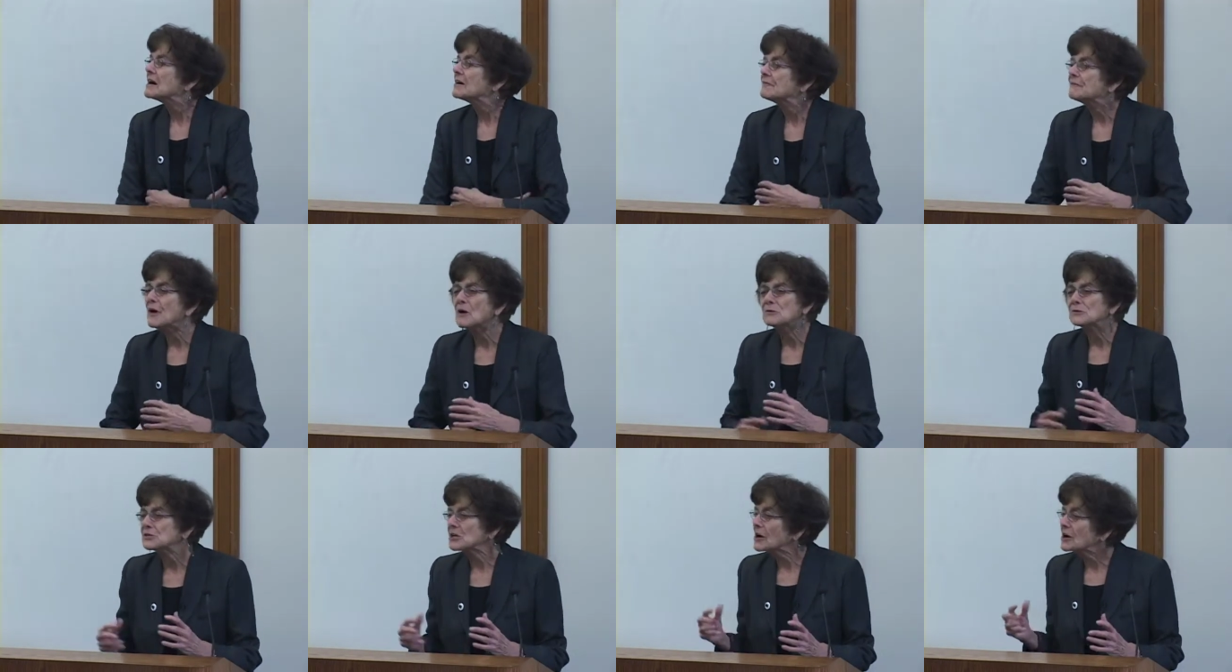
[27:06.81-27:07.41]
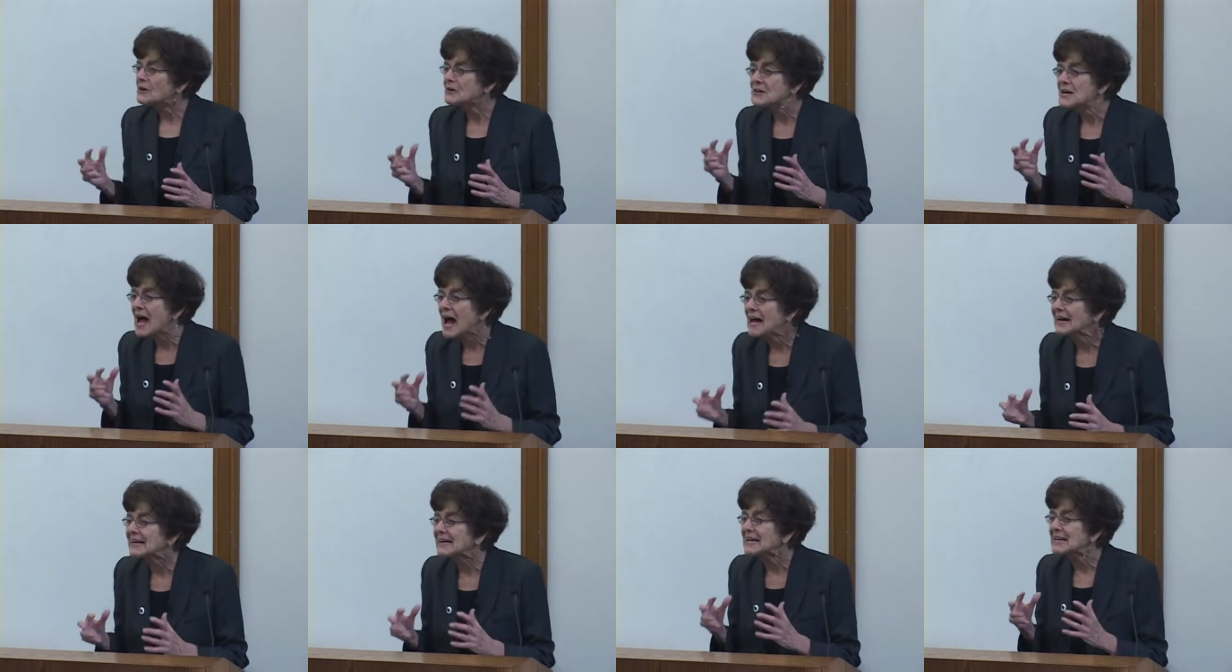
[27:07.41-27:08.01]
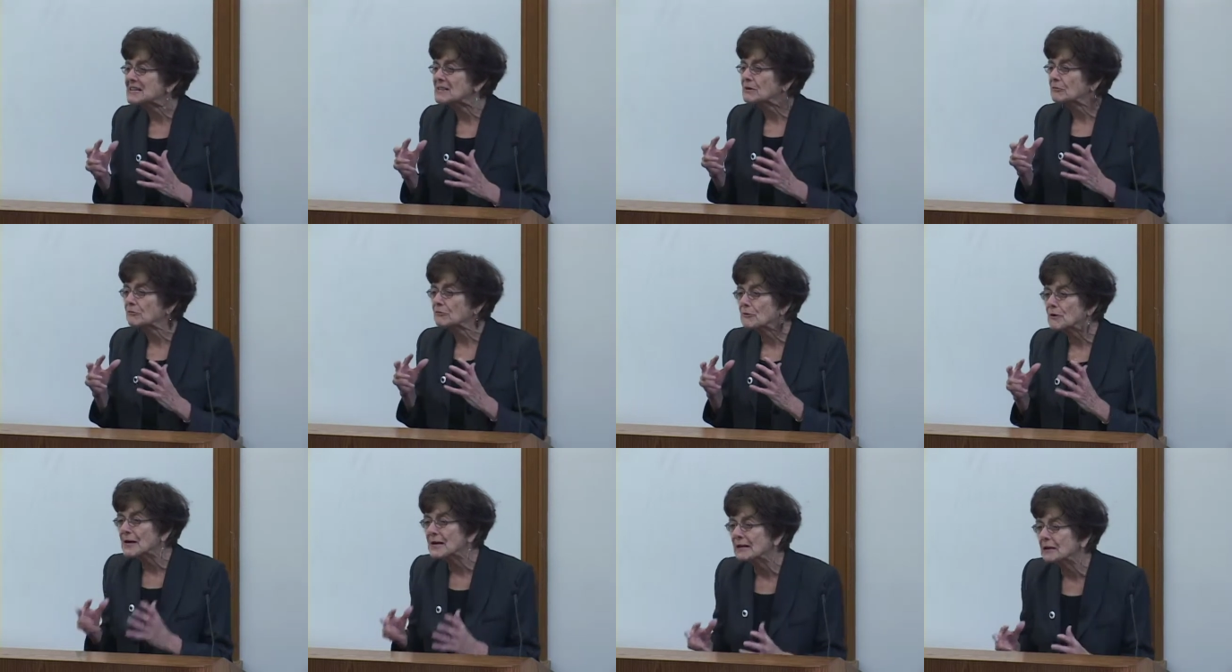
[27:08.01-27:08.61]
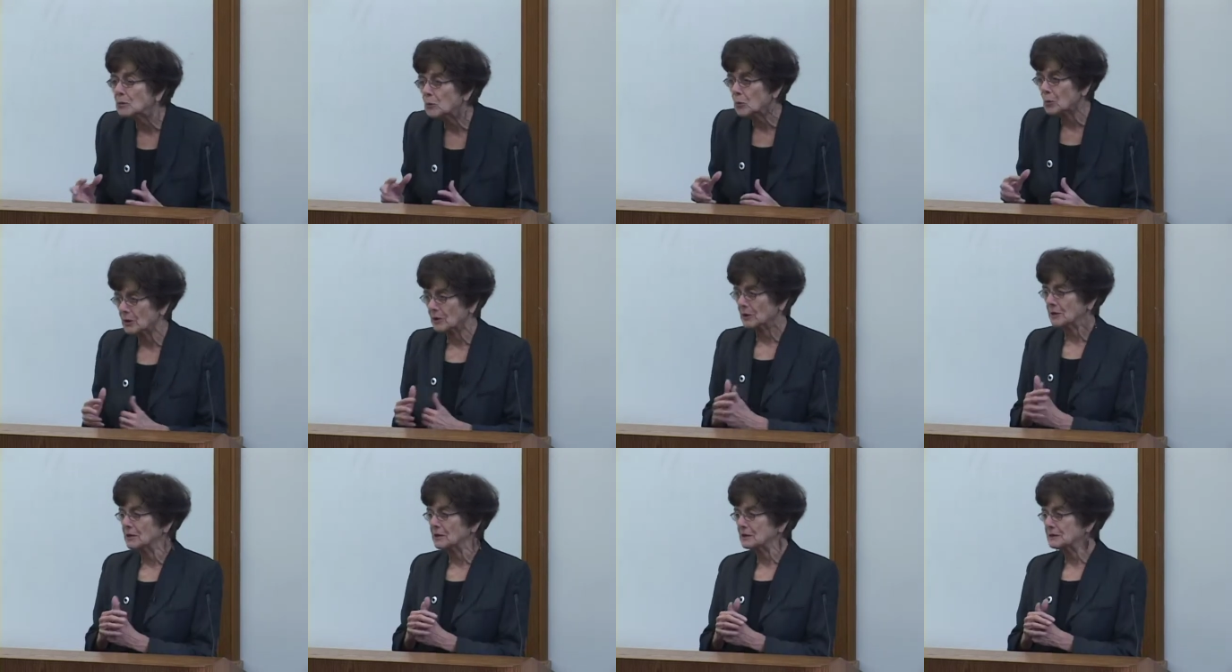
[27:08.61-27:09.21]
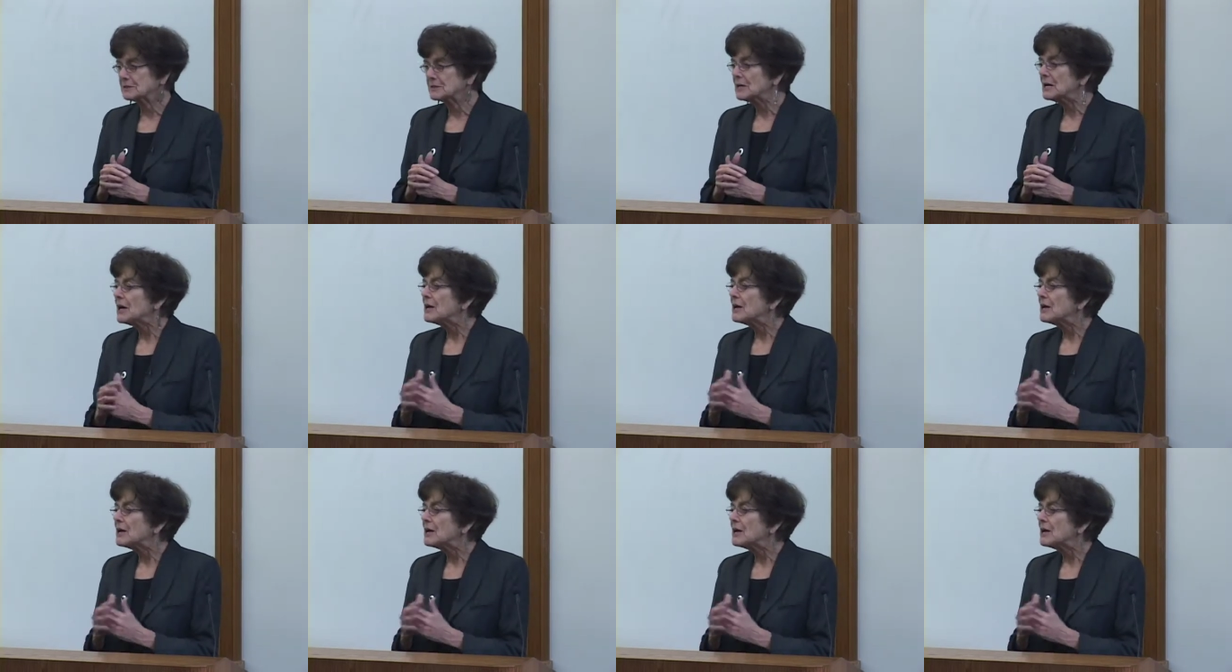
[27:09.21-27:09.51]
votes are not in the real world